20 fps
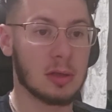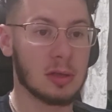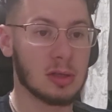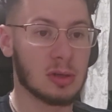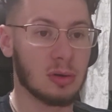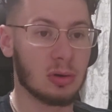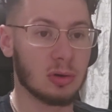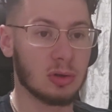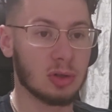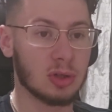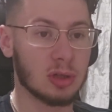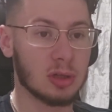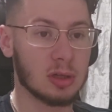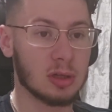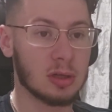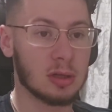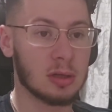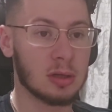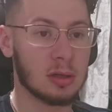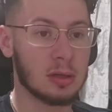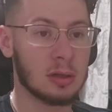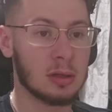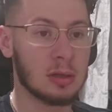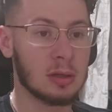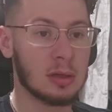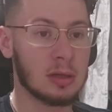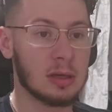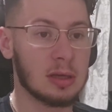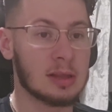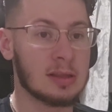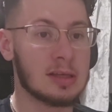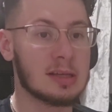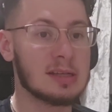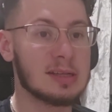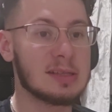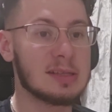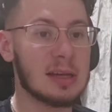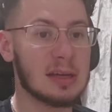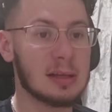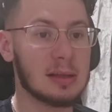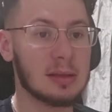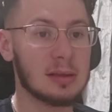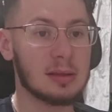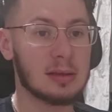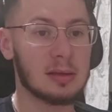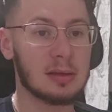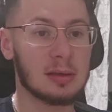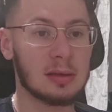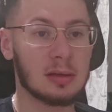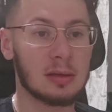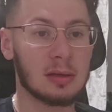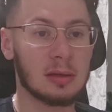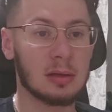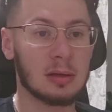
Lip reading: this logic. It isn't